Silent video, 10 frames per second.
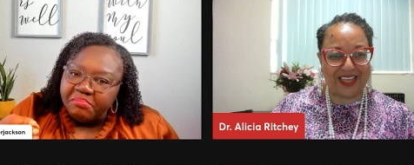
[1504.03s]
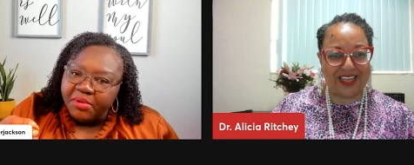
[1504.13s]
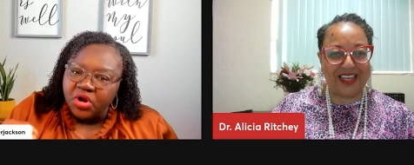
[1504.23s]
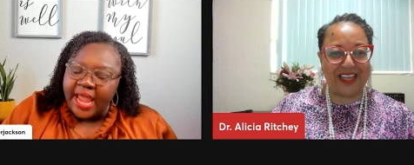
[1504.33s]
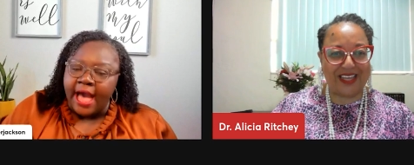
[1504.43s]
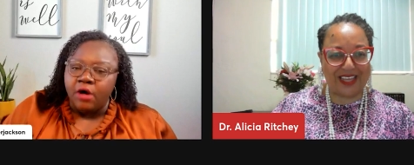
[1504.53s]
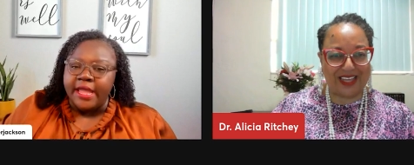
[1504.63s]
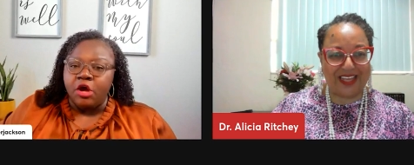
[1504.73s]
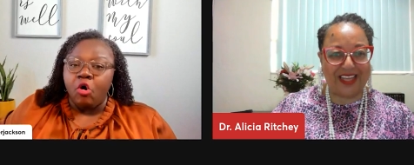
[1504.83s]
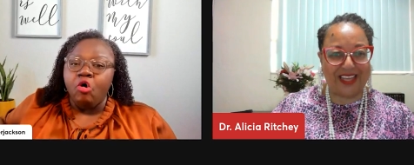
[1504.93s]
Speaker 1: burnout,
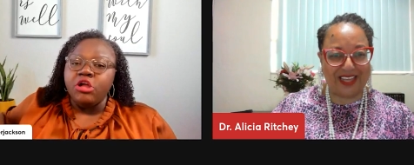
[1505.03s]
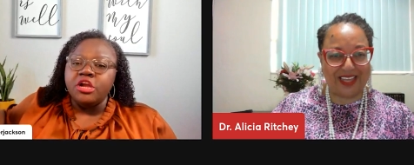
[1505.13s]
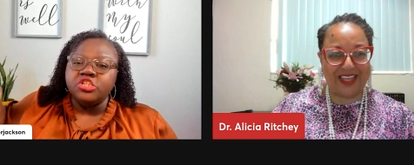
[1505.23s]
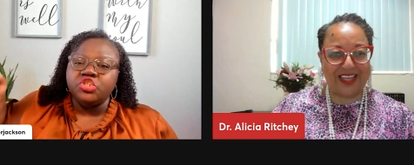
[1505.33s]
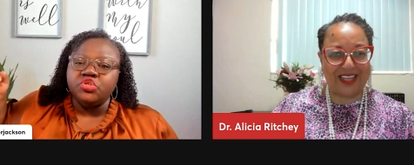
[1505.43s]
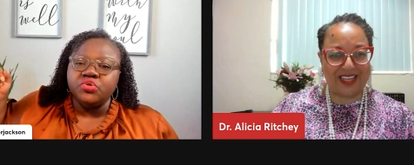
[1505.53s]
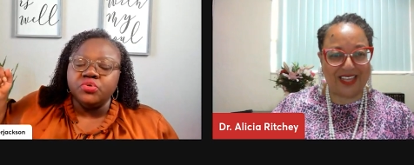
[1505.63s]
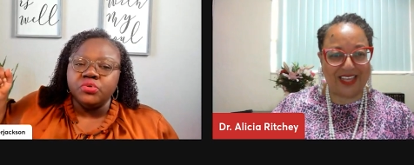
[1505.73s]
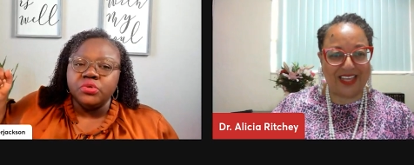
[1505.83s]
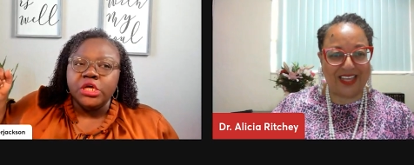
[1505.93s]
in order
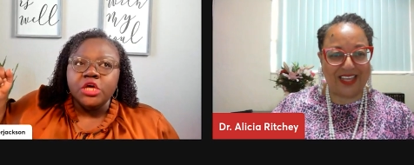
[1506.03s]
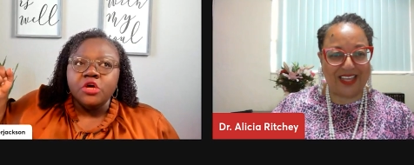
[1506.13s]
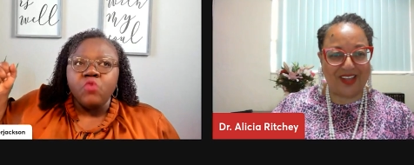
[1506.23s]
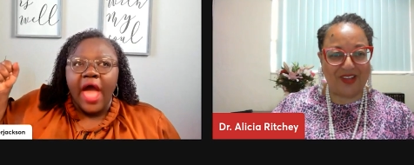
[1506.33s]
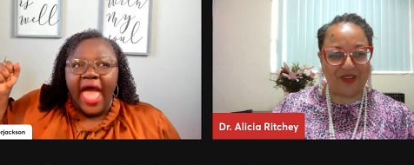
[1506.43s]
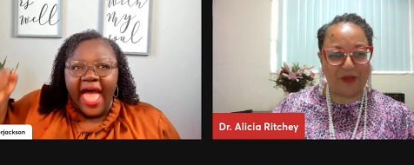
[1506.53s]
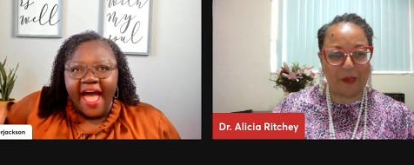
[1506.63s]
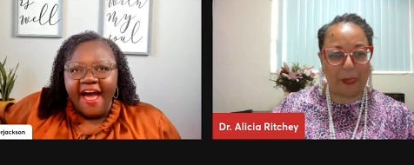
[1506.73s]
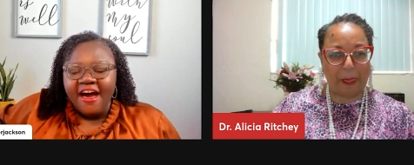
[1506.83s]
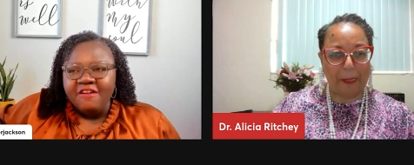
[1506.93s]
to
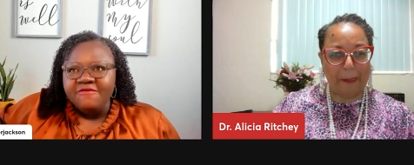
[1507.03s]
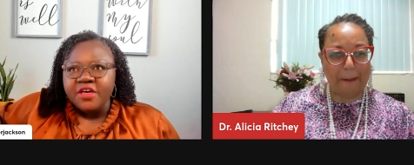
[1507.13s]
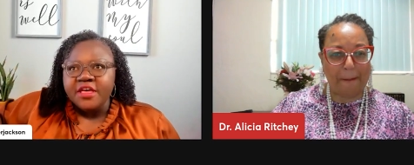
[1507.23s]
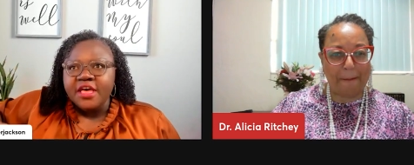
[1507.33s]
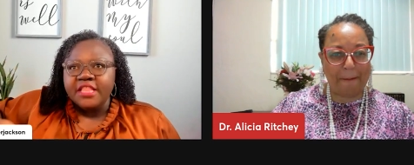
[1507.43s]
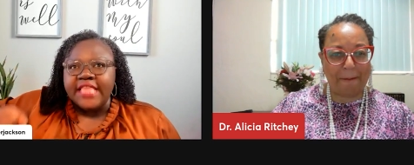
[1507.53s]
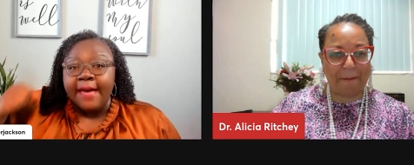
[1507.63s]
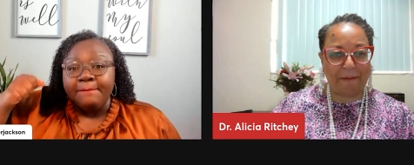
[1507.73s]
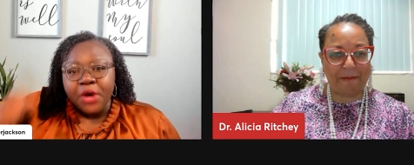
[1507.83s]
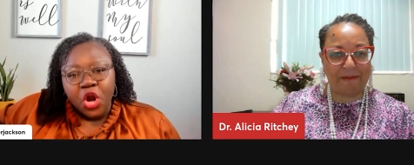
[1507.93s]
have
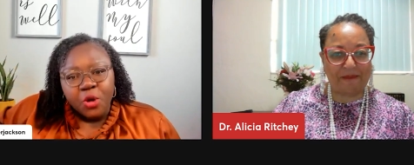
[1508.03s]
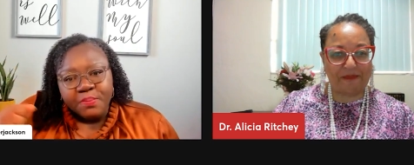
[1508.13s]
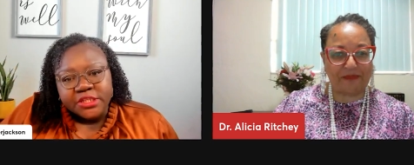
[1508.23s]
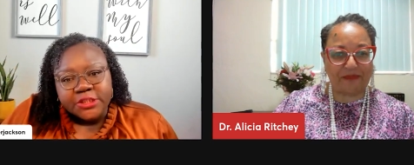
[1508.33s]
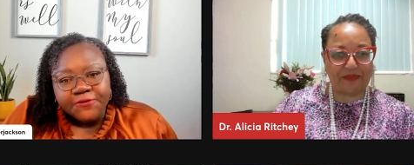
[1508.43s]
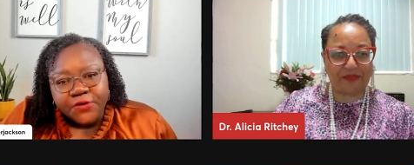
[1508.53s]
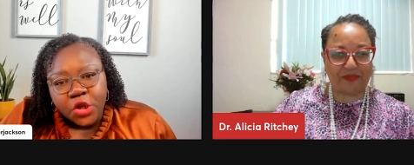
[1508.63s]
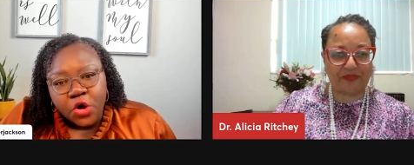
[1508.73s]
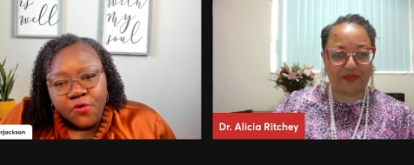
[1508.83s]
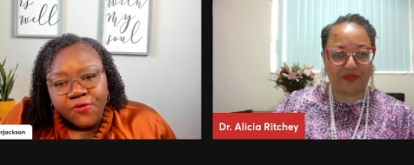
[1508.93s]
that purpose
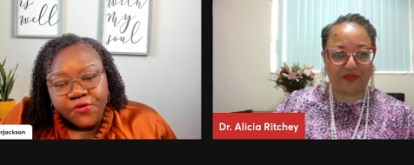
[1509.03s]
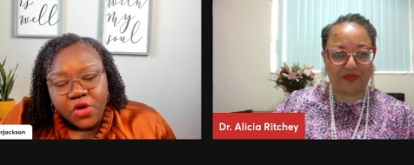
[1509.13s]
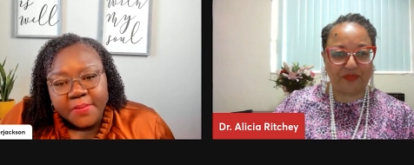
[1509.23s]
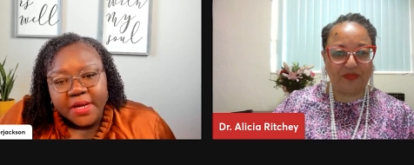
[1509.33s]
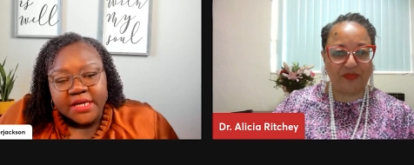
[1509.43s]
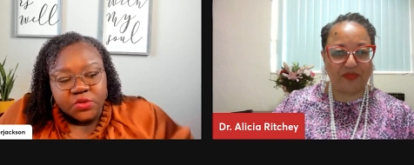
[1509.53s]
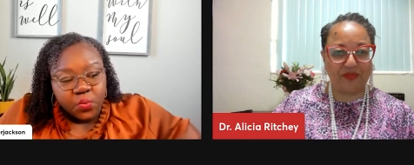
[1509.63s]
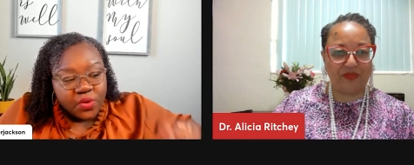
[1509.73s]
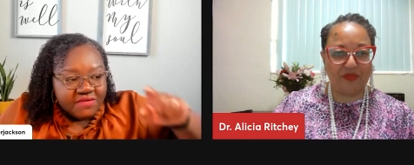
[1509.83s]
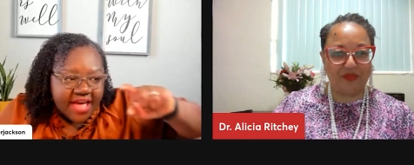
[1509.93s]
flow from us,
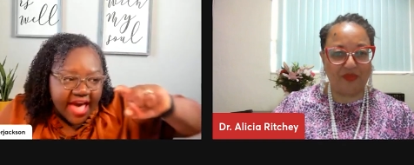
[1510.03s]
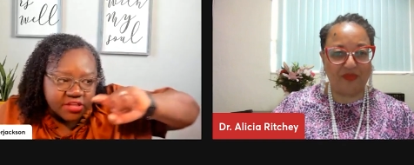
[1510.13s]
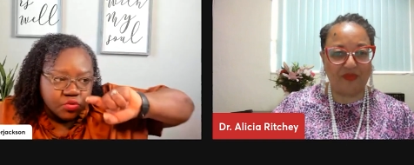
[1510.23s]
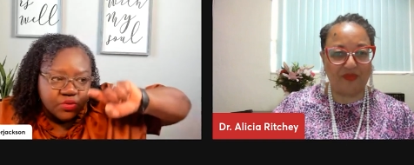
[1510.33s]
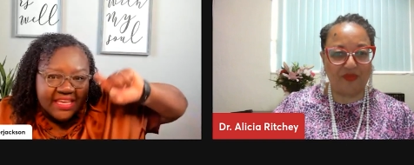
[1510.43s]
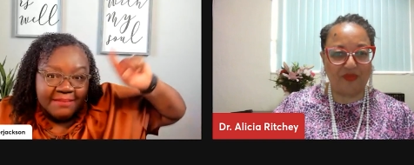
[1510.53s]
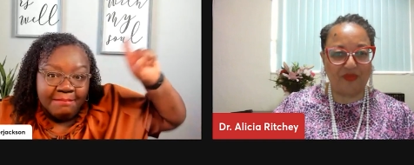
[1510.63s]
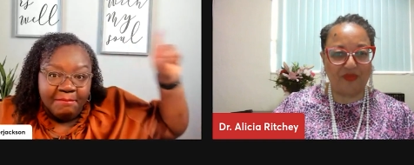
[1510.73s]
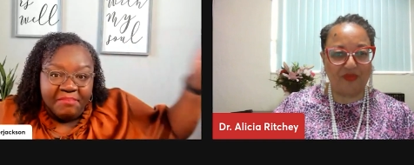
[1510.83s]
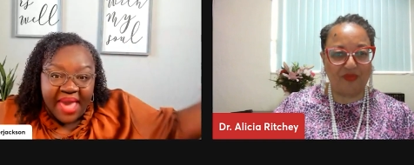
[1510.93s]
we've got to
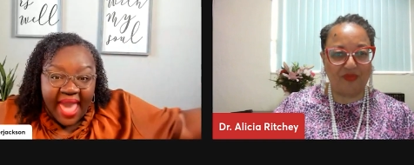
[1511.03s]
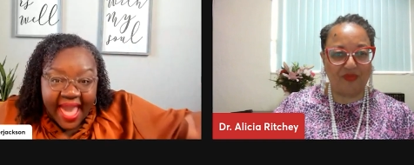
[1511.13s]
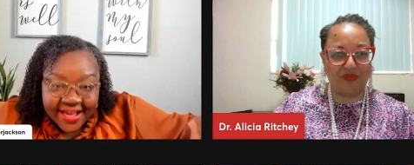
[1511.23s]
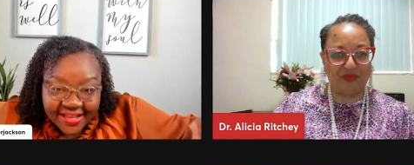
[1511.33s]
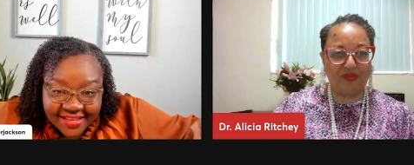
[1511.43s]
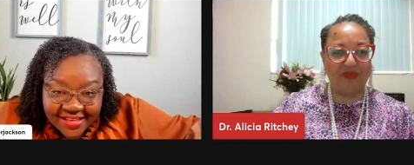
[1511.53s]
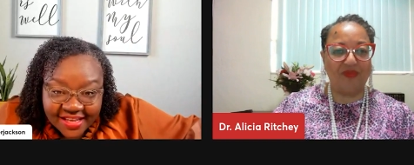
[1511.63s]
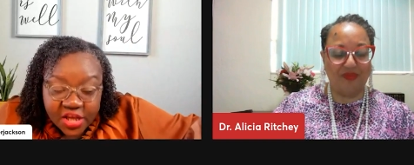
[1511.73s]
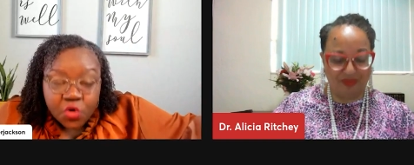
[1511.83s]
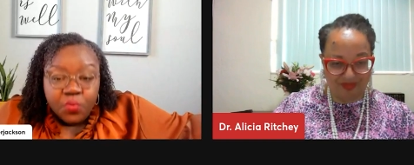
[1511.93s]
get back.
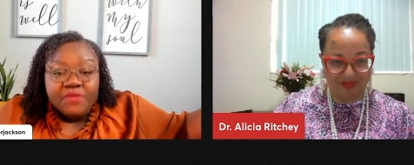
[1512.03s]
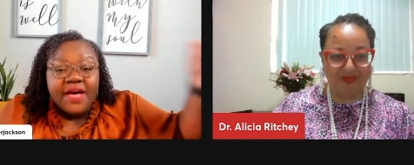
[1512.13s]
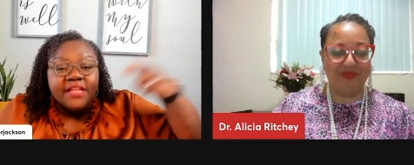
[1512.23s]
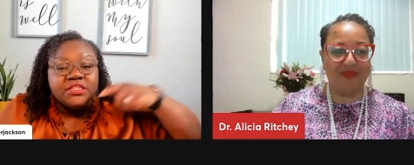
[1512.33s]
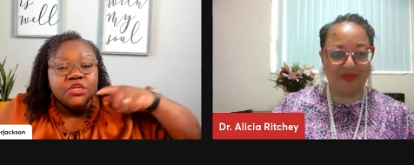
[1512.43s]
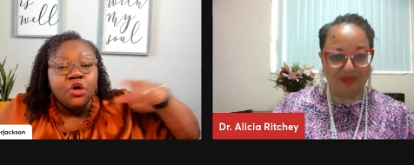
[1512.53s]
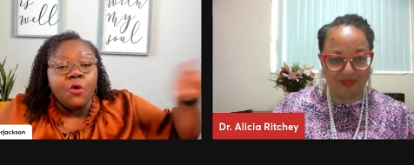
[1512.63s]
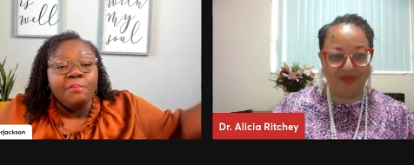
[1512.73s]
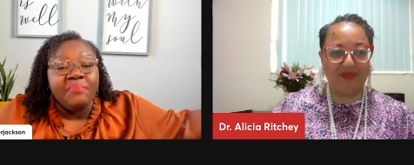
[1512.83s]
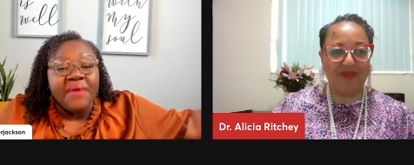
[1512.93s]
We've got to
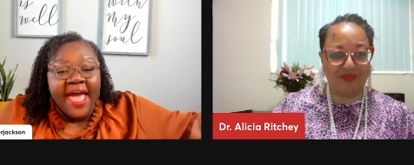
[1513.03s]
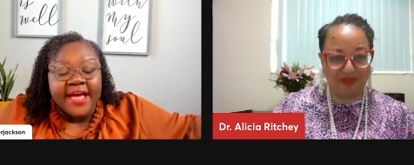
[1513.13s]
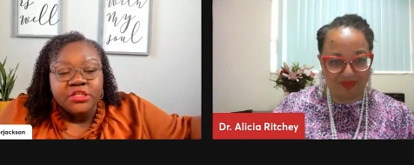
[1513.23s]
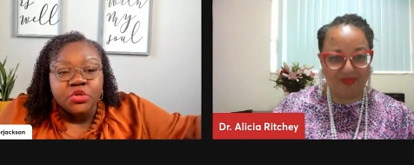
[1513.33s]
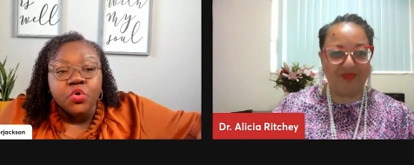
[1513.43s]
go back to